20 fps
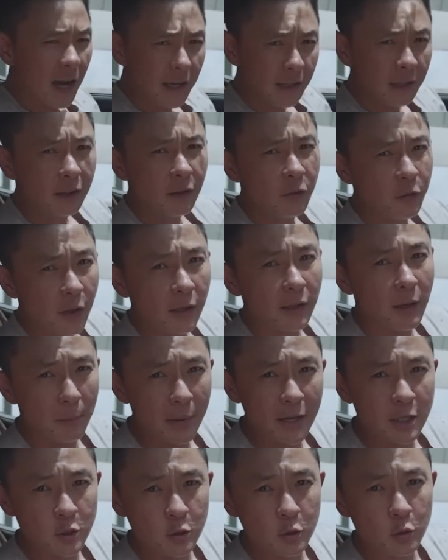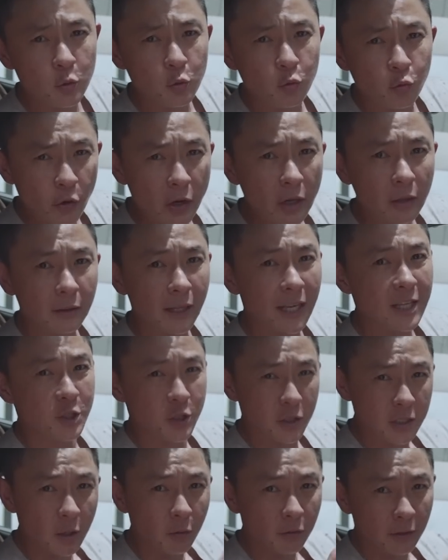Another thing that makes you realize
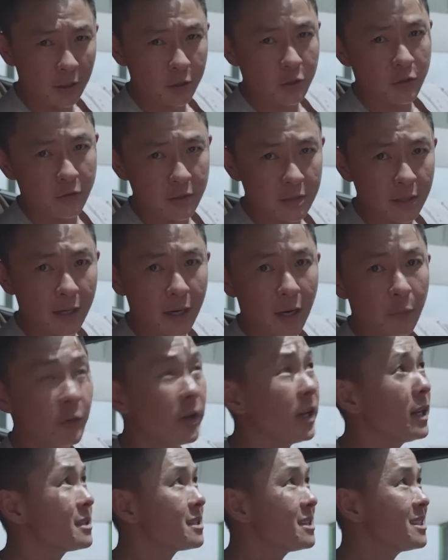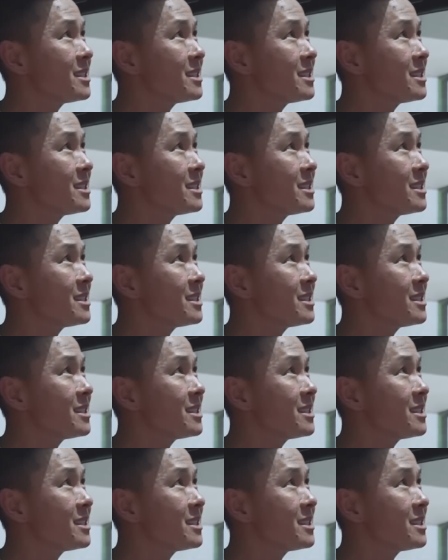just how luxurious the Camry is